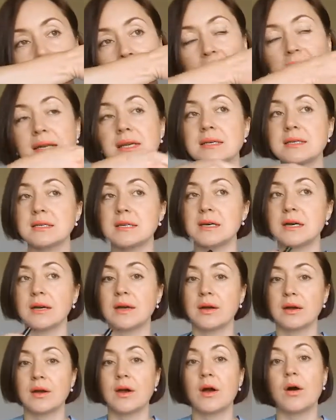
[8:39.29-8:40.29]
It is
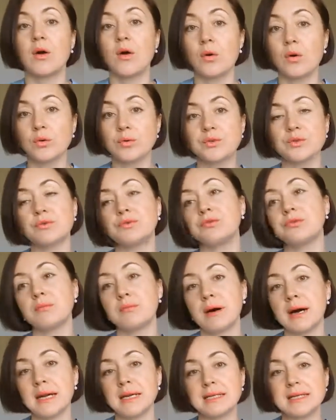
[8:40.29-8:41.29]
also for
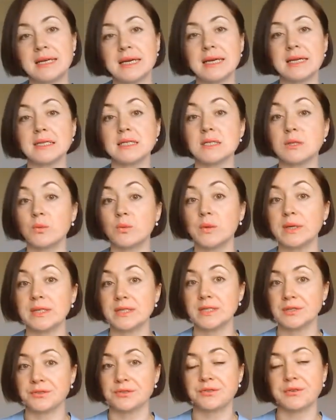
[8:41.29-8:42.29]
my taste, a
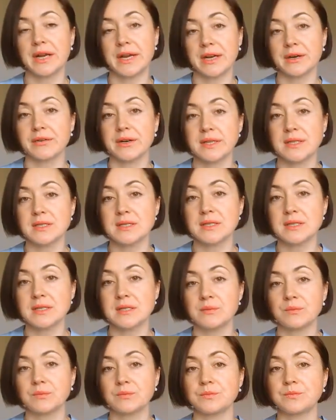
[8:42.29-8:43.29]
winter fragrance.